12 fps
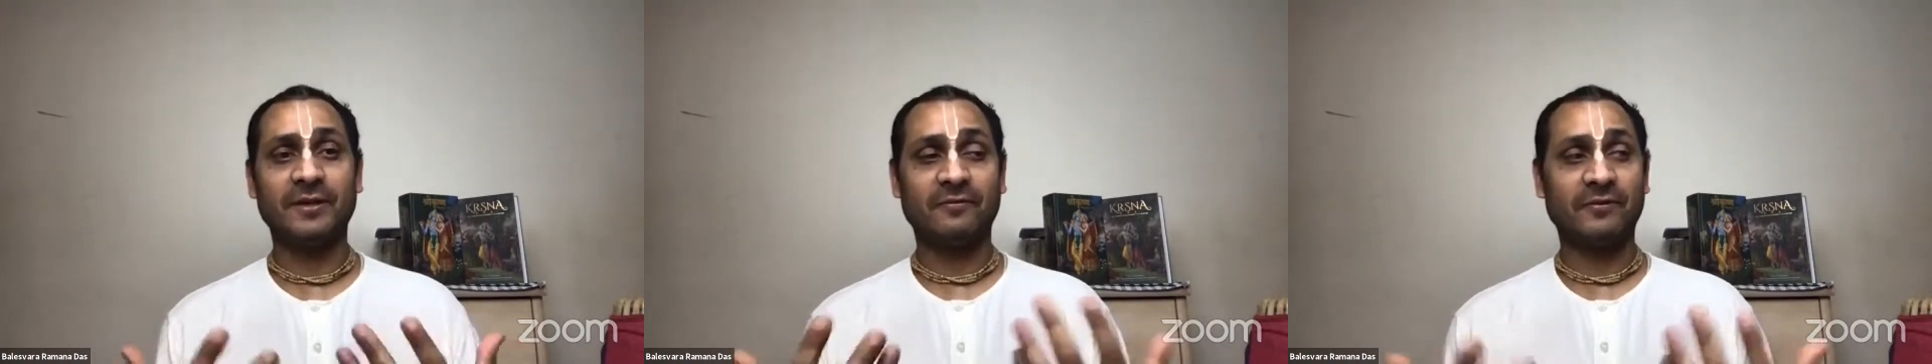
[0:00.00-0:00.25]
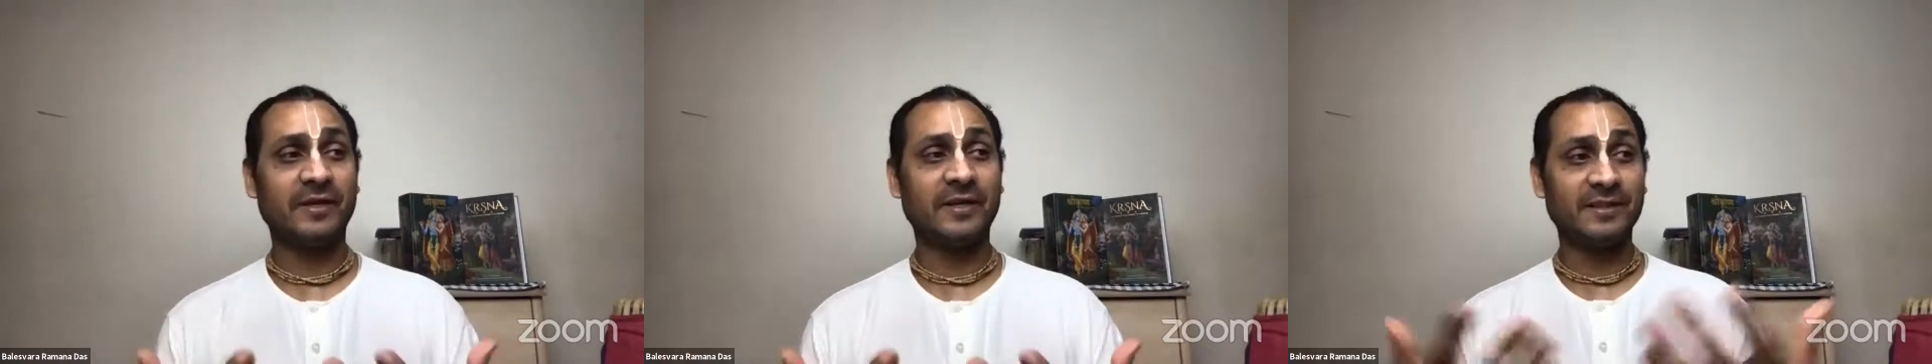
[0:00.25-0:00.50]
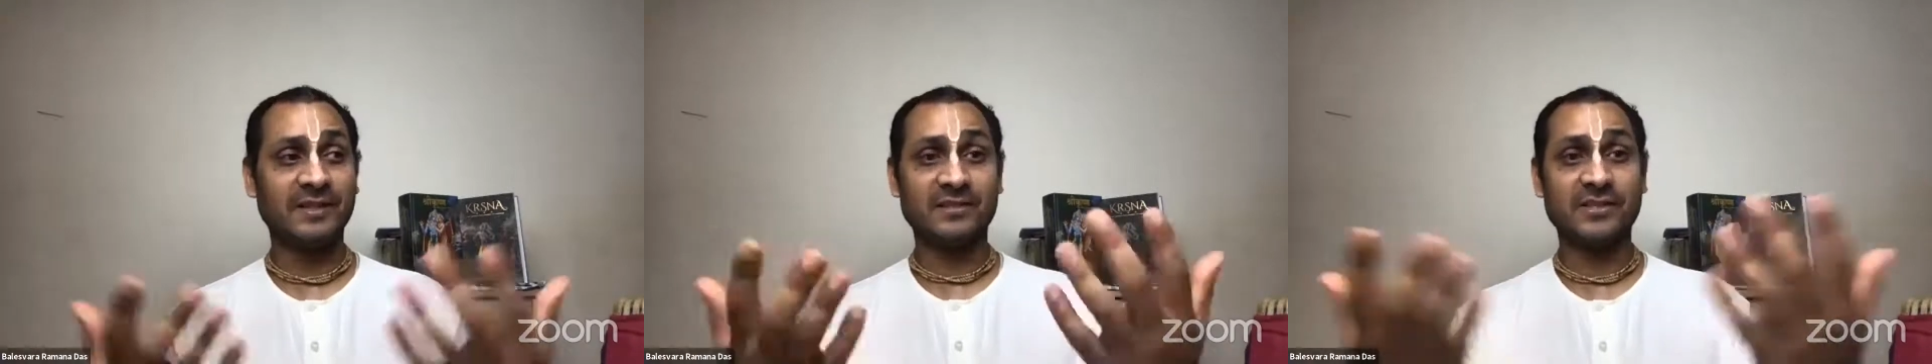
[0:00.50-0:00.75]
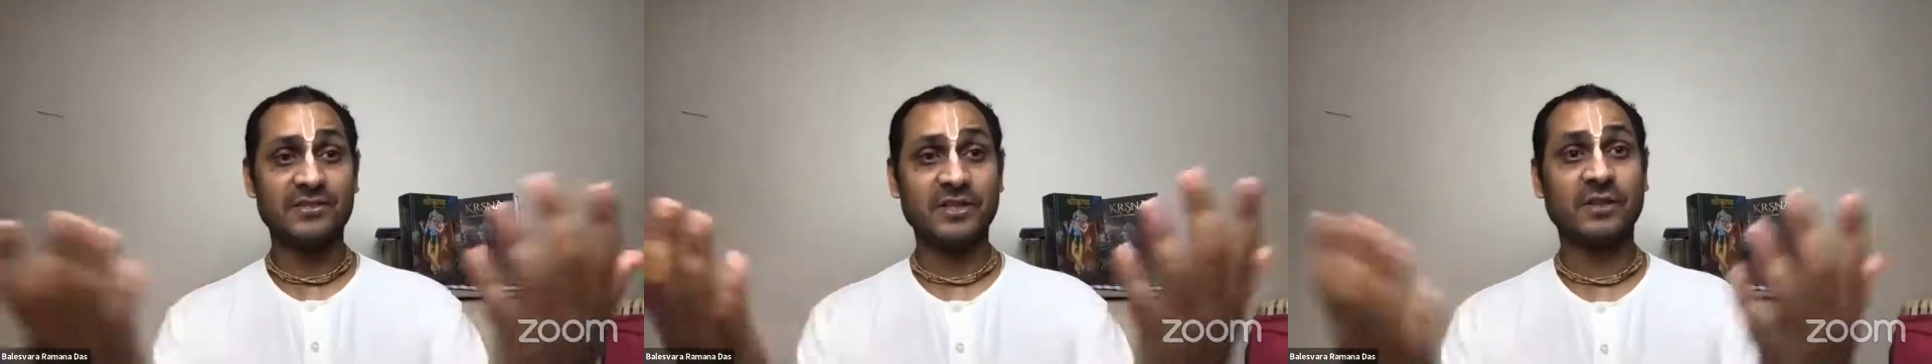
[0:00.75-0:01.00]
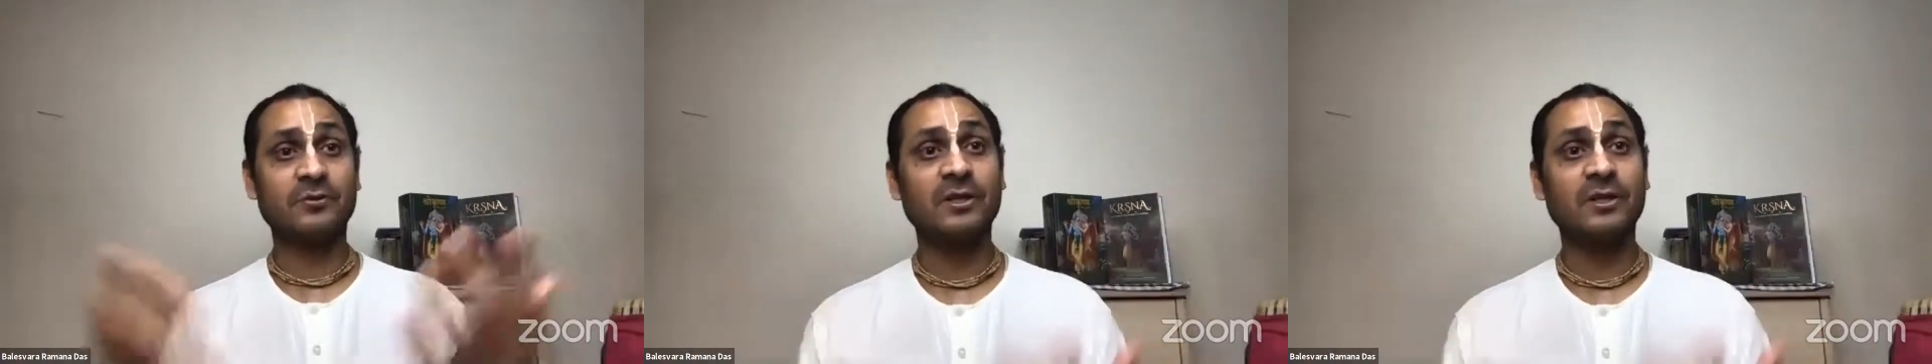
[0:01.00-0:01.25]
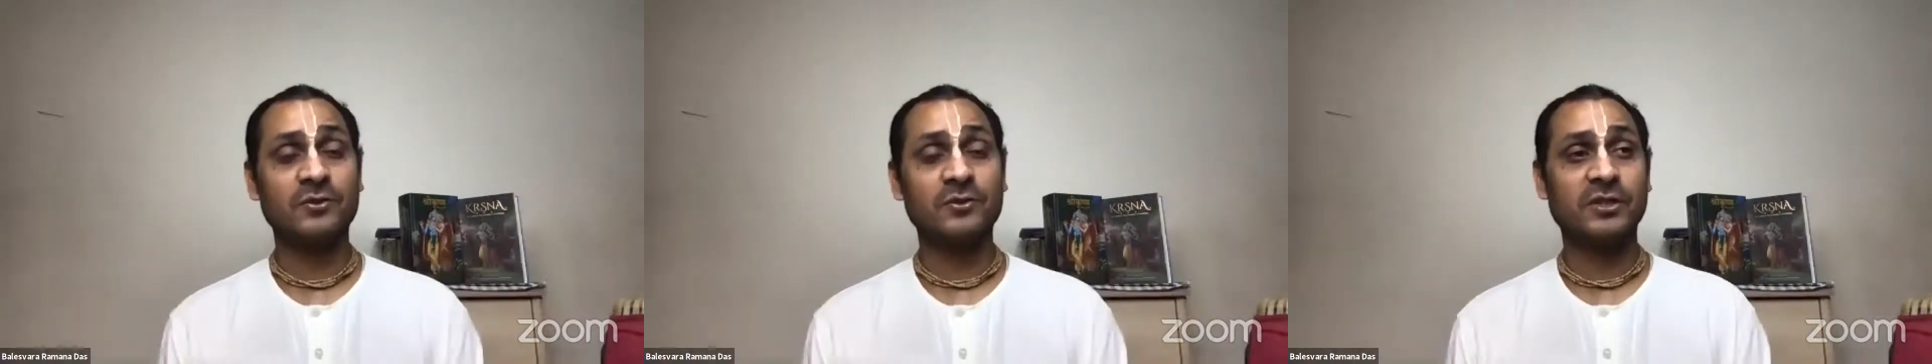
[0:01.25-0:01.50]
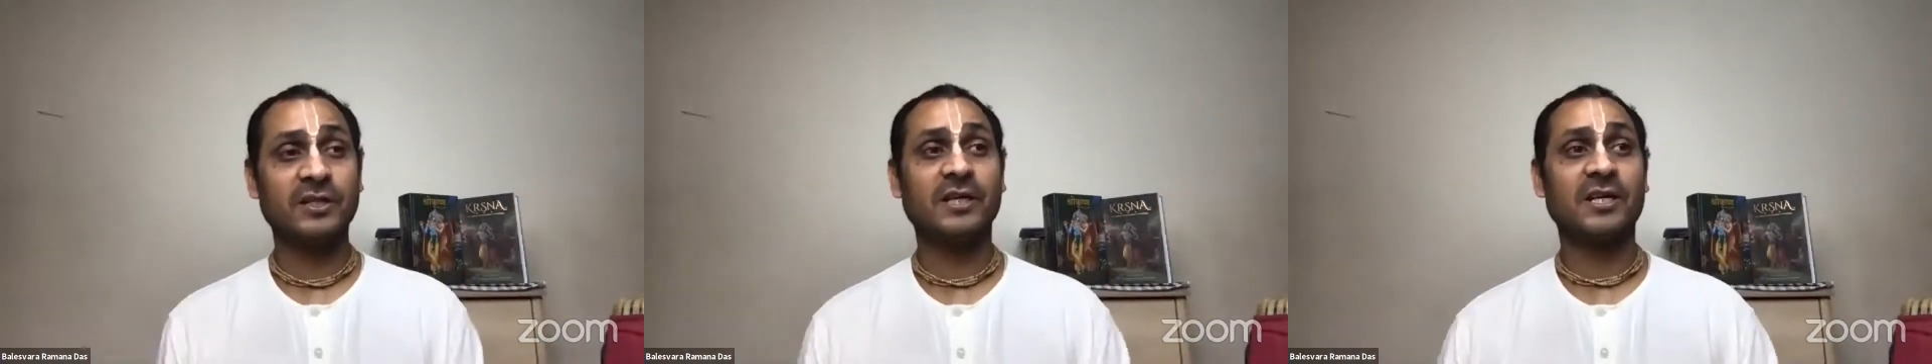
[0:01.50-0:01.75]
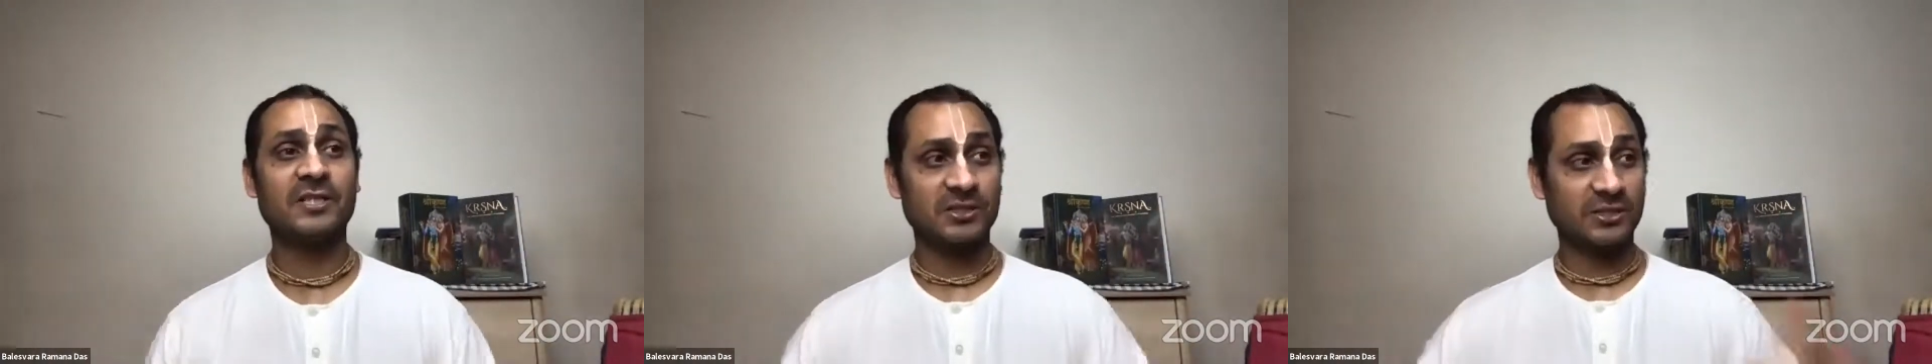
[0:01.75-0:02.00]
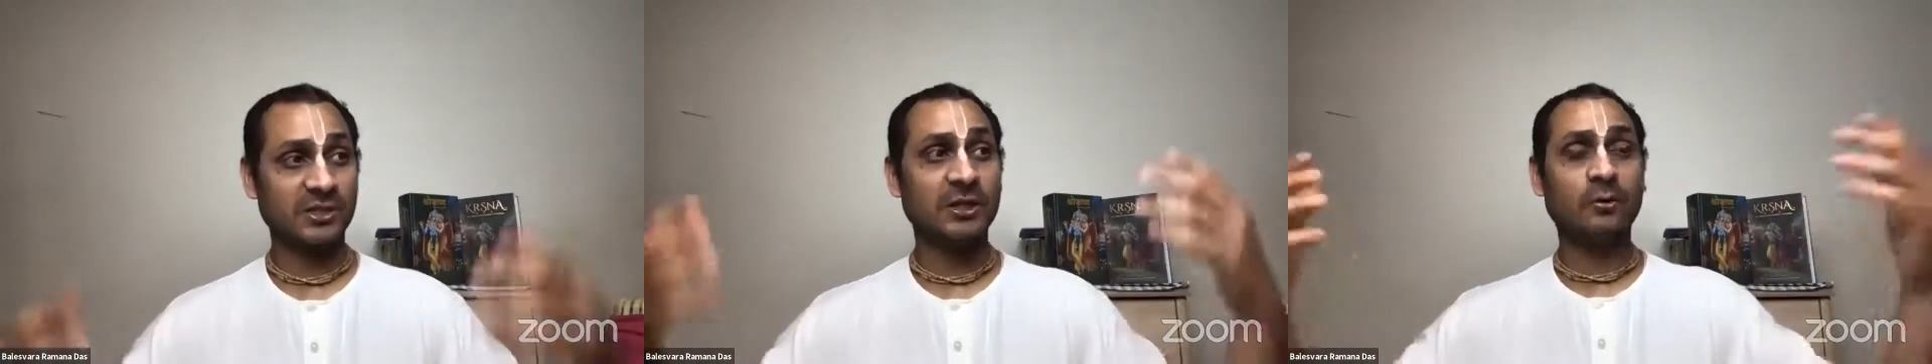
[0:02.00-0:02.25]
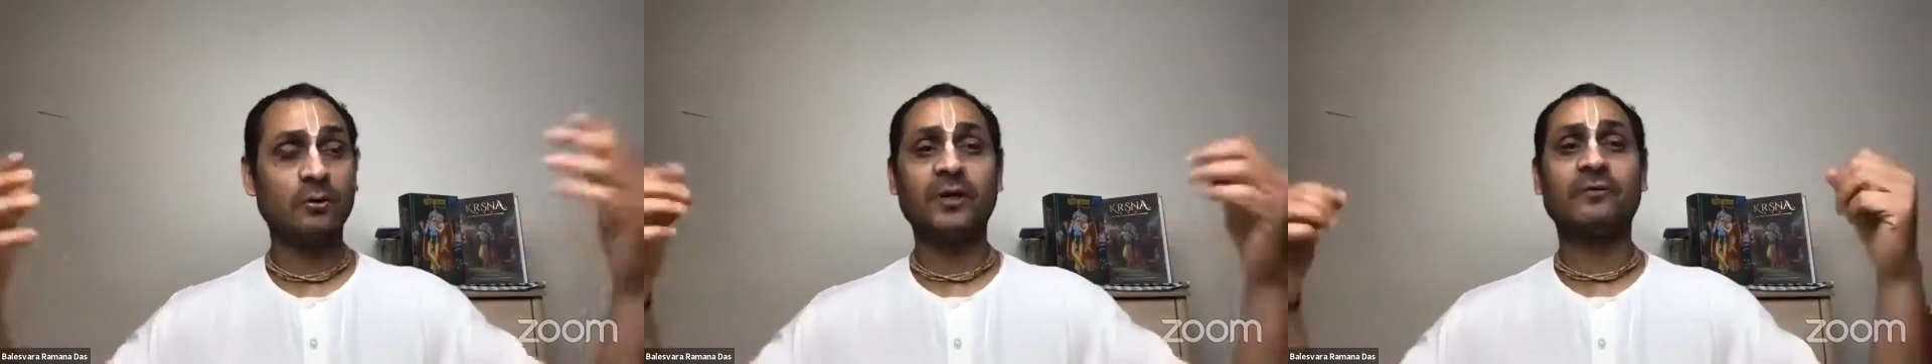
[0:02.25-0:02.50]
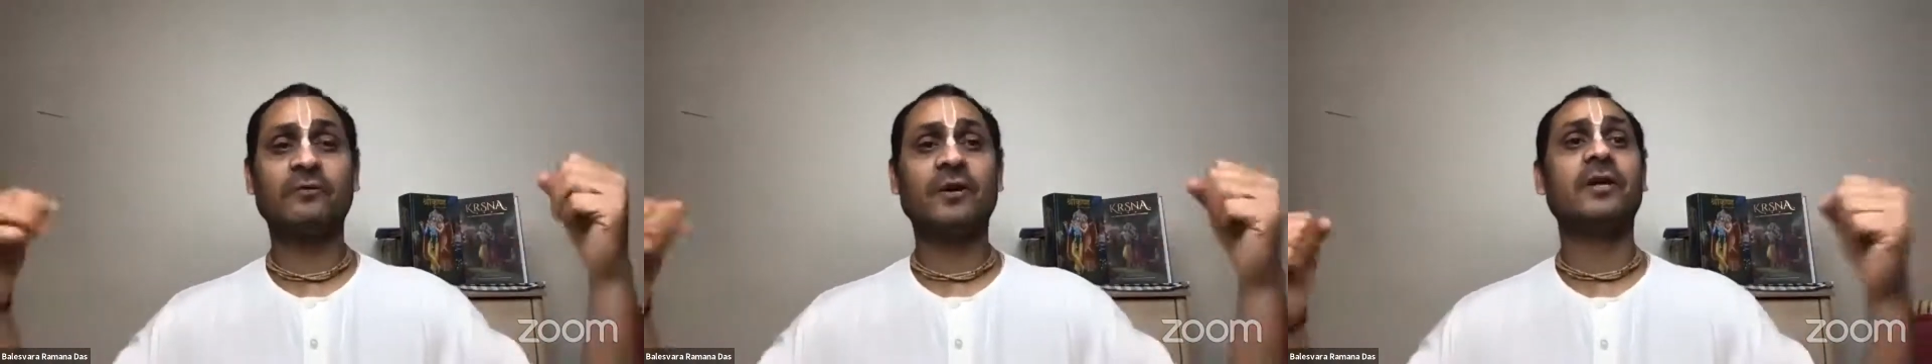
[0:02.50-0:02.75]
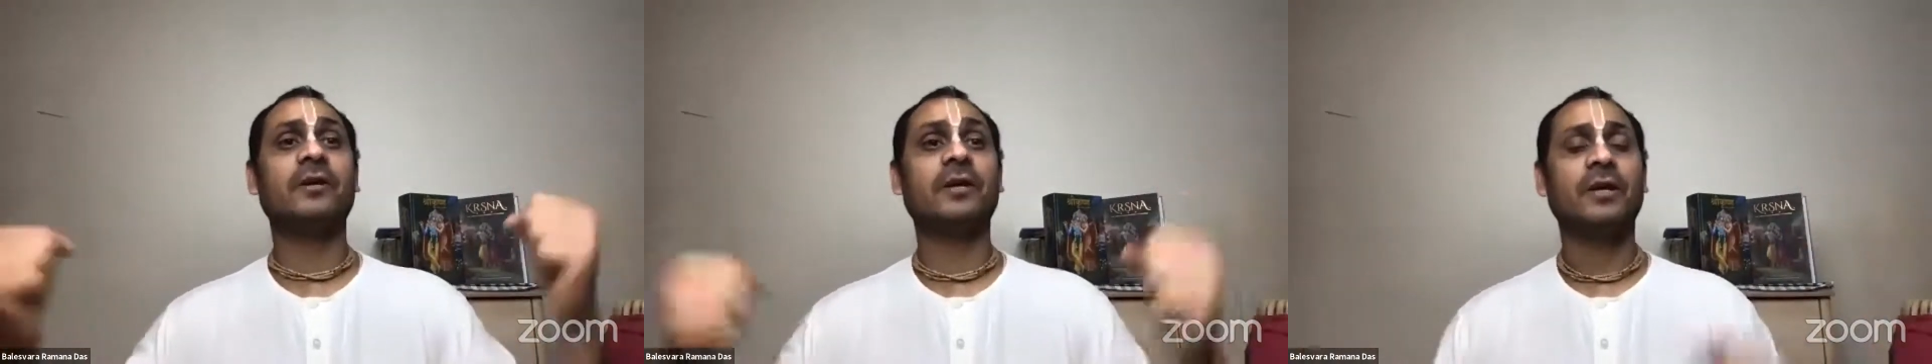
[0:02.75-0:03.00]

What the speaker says: fearing that this Chandra and Mustika, they are still looking very